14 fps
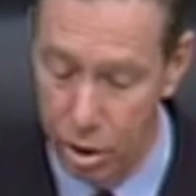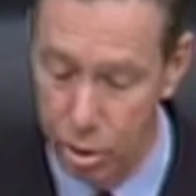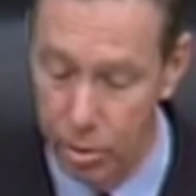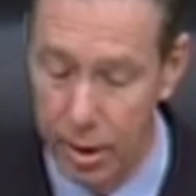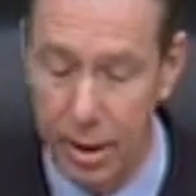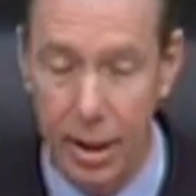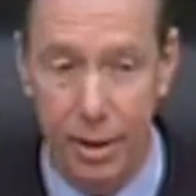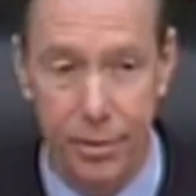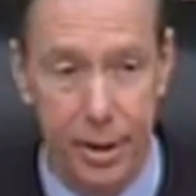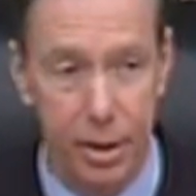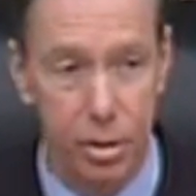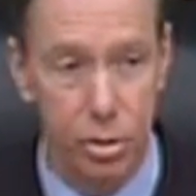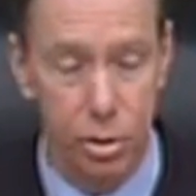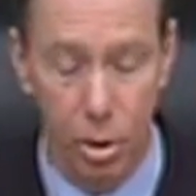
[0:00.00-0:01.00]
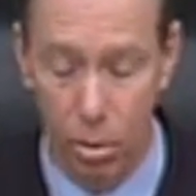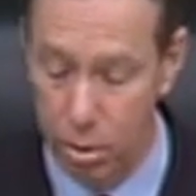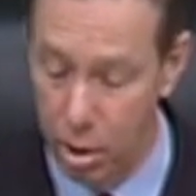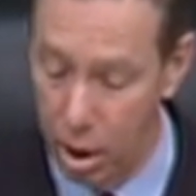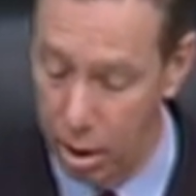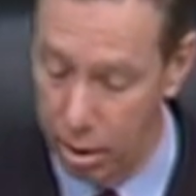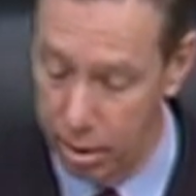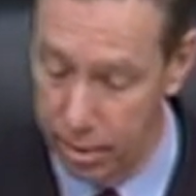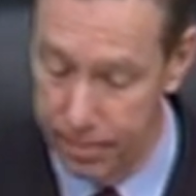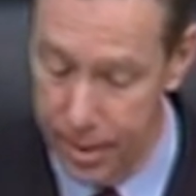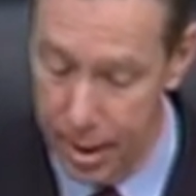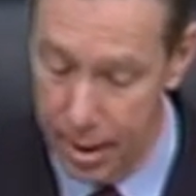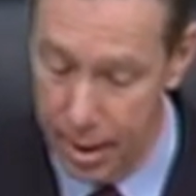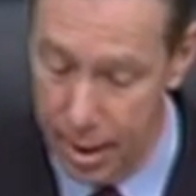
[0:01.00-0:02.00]
doing nothing is no longer
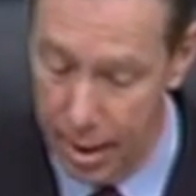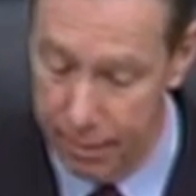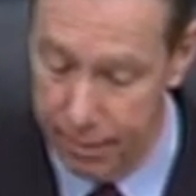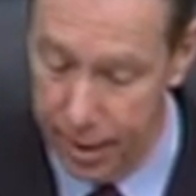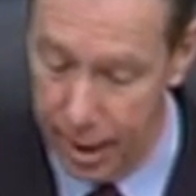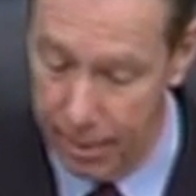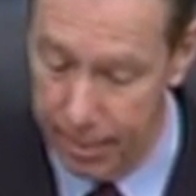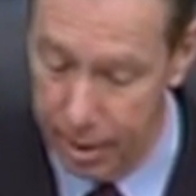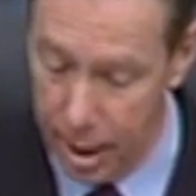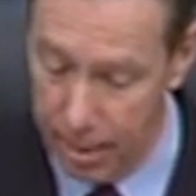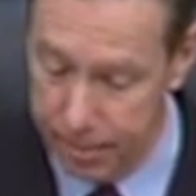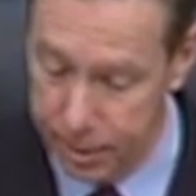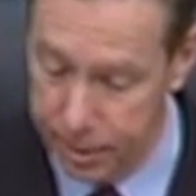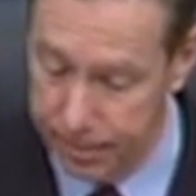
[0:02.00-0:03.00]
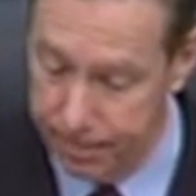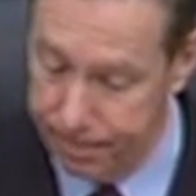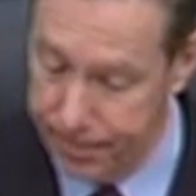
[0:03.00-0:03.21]
a viable option.